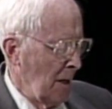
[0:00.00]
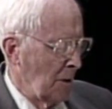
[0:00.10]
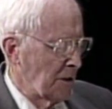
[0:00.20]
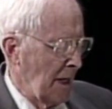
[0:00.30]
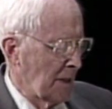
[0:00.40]

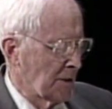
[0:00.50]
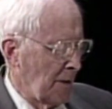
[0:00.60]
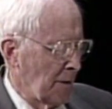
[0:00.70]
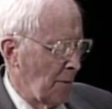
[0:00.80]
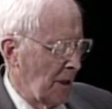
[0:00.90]
which hangs
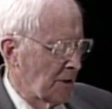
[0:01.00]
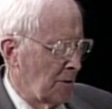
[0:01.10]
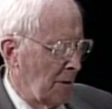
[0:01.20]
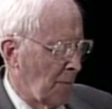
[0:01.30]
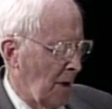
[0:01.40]
on the breast
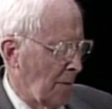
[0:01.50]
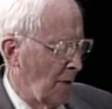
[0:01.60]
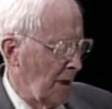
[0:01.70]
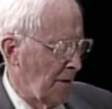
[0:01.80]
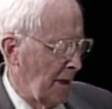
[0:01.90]
to impart
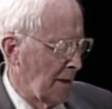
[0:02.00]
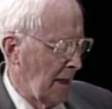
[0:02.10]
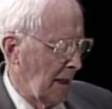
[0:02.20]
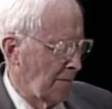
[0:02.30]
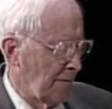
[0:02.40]
breath and
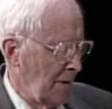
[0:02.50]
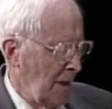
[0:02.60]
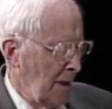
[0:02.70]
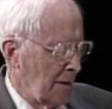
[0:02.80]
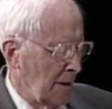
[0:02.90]
life.
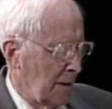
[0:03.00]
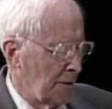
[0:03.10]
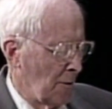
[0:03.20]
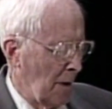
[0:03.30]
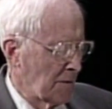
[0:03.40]
The
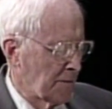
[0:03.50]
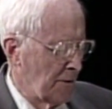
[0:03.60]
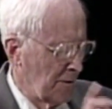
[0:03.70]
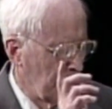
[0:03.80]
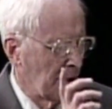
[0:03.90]
two arms
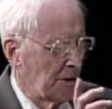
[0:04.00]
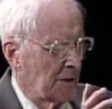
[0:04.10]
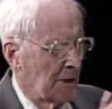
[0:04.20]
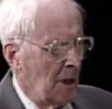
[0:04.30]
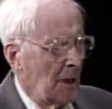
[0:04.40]
protrude from the judge.